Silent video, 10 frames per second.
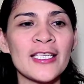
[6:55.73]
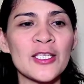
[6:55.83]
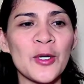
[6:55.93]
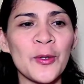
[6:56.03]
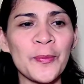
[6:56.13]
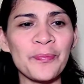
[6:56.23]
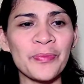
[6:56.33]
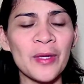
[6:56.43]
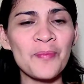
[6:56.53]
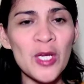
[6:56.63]
So
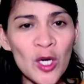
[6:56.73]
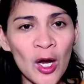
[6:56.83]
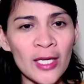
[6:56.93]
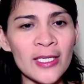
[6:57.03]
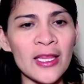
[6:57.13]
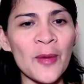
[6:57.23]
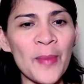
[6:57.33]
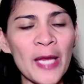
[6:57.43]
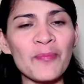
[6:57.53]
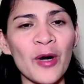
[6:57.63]
because the
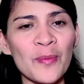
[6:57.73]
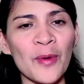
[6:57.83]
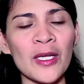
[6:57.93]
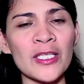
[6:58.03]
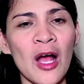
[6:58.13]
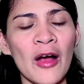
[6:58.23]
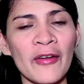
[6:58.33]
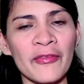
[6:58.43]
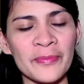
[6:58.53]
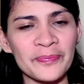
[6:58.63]
main purpose
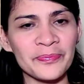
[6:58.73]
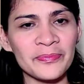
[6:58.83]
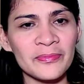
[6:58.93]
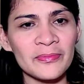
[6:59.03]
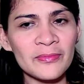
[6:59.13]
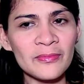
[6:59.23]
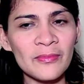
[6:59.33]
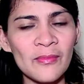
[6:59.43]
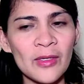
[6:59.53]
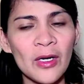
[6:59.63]
of
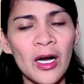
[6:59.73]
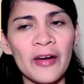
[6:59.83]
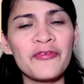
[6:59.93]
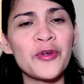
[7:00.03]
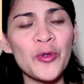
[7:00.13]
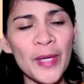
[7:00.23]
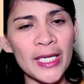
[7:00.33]
doing